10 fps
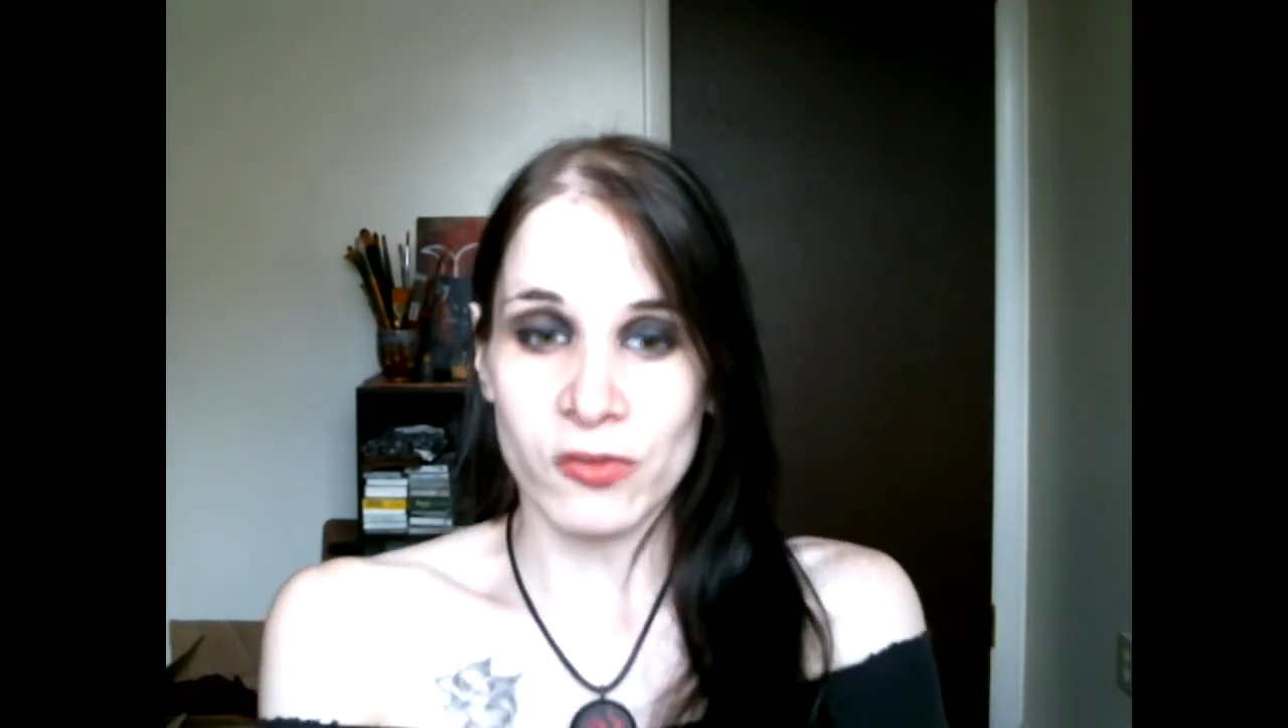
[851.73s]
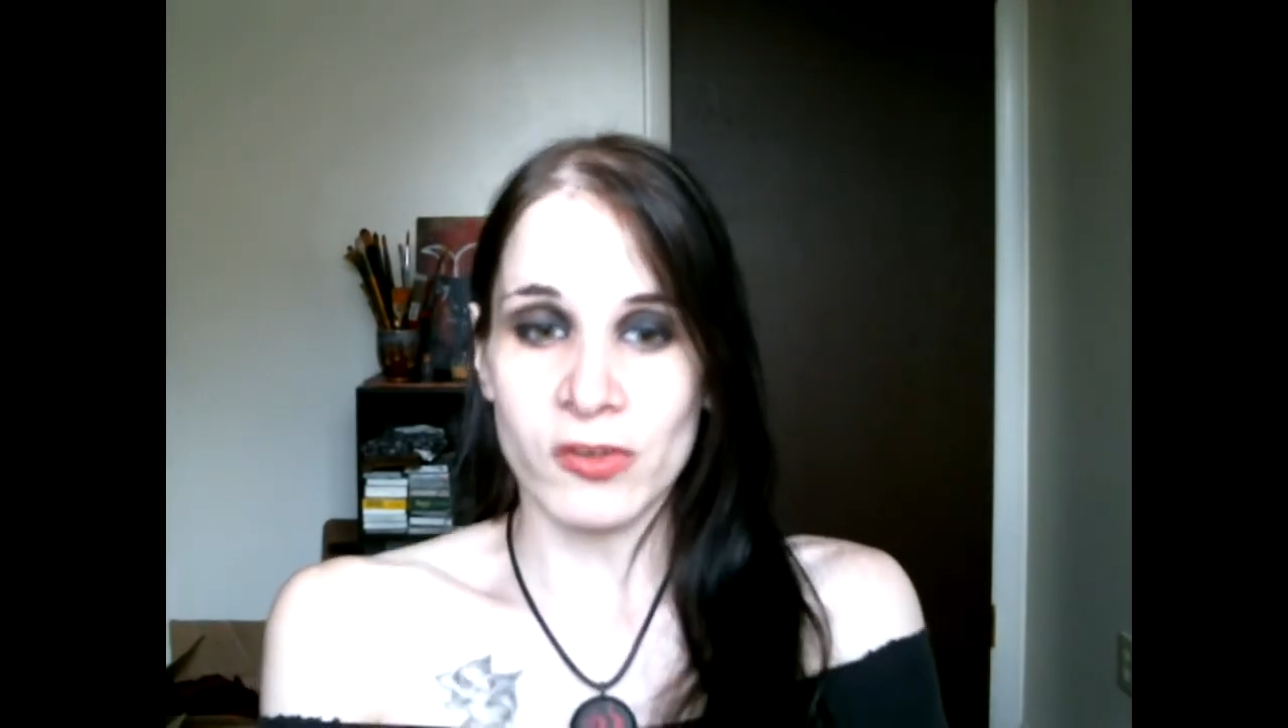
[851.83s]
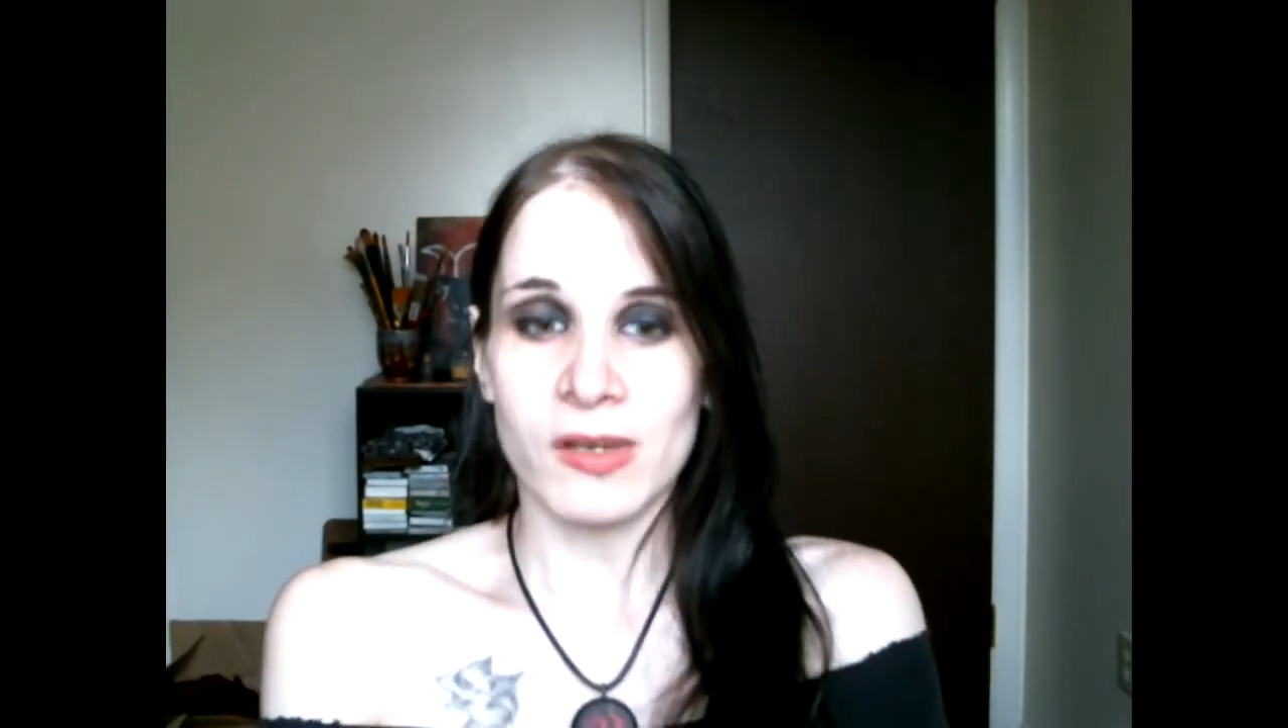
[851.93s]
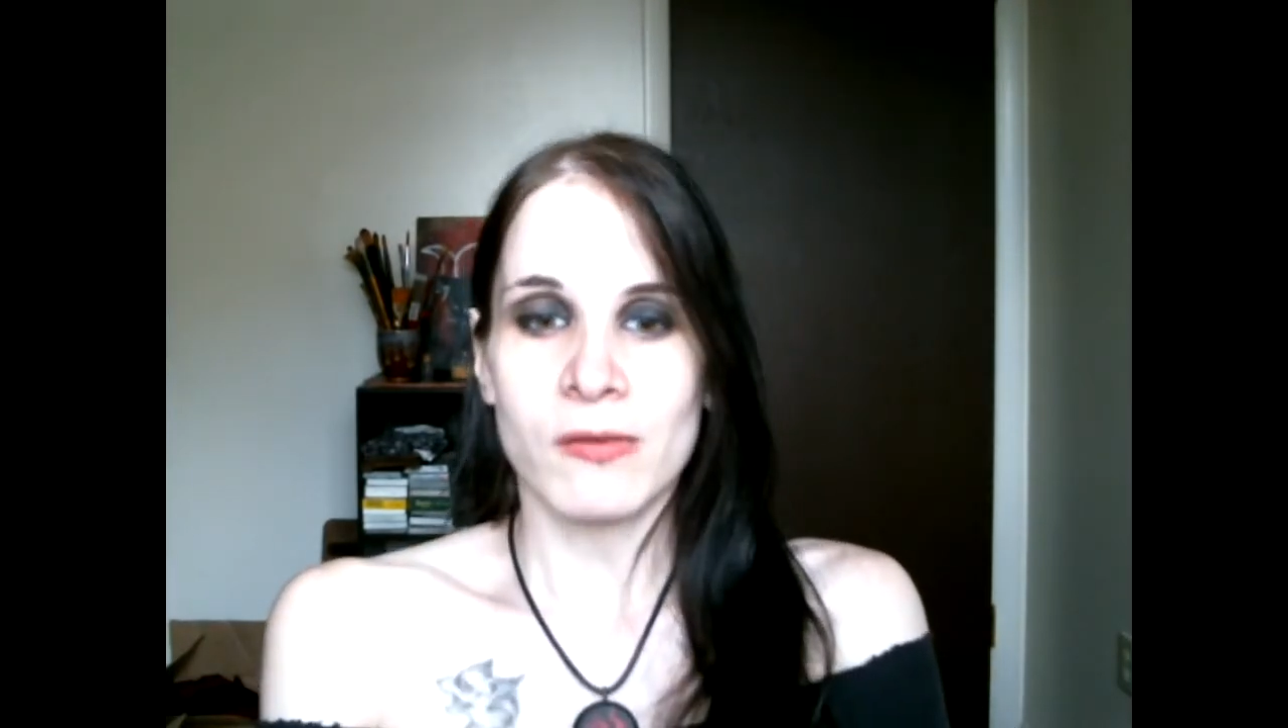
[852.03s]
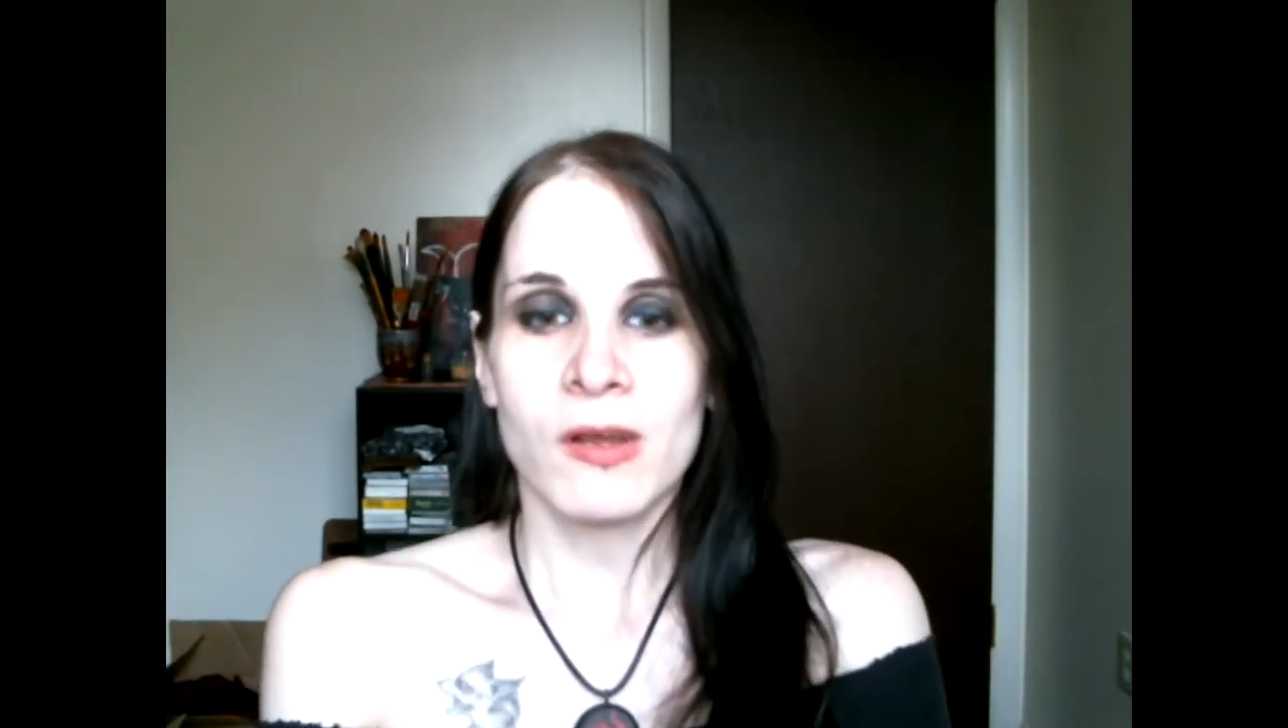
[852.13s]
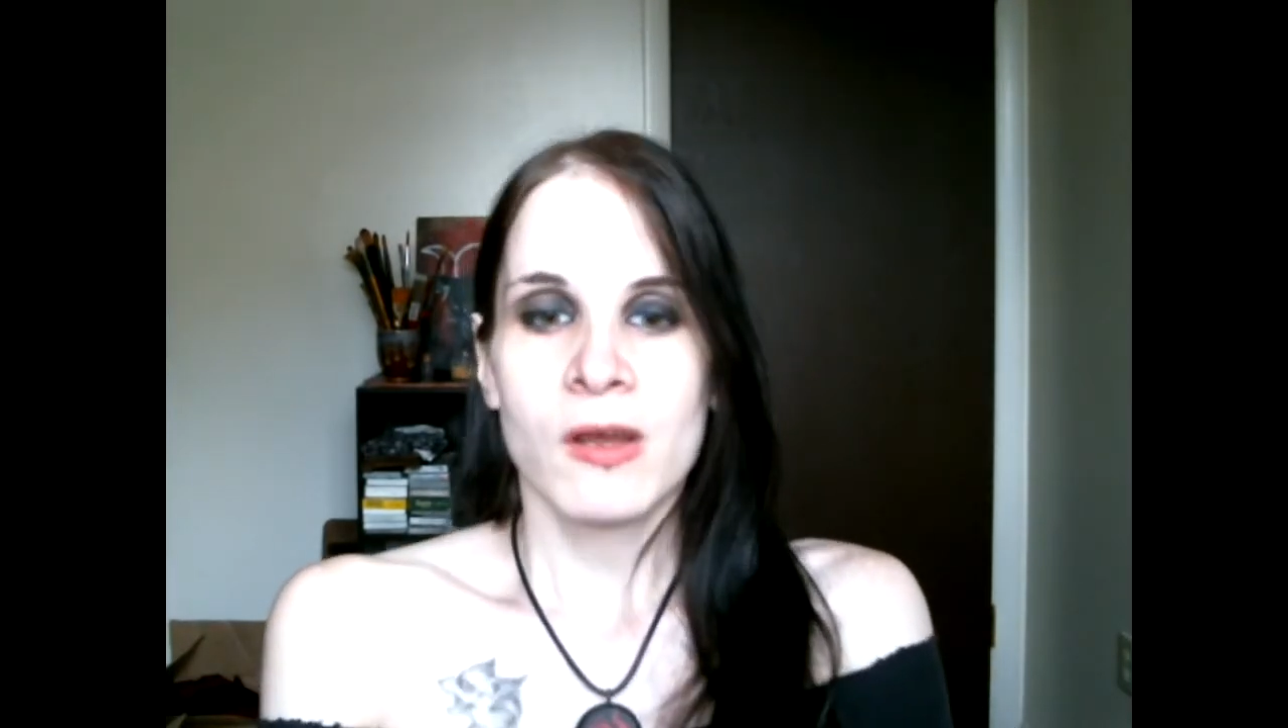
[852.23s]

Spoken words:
leave.